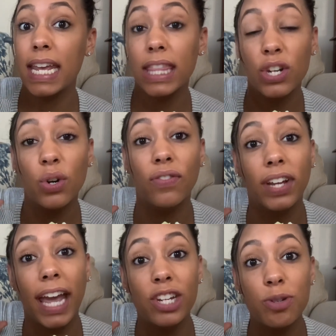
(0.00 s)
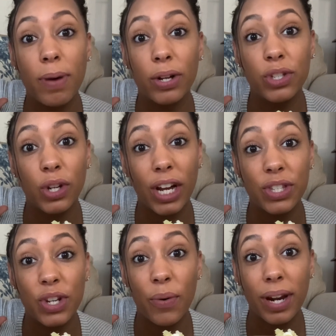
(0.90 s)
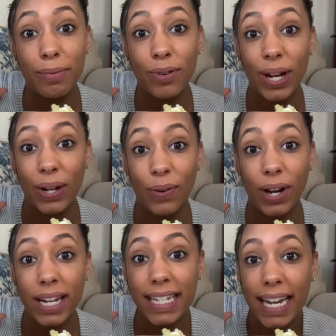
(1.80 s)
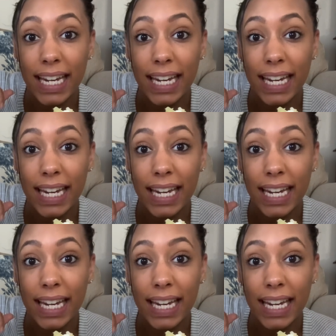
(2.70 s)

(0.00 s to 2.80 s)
the notification bell so you guys know when I'm creating new content.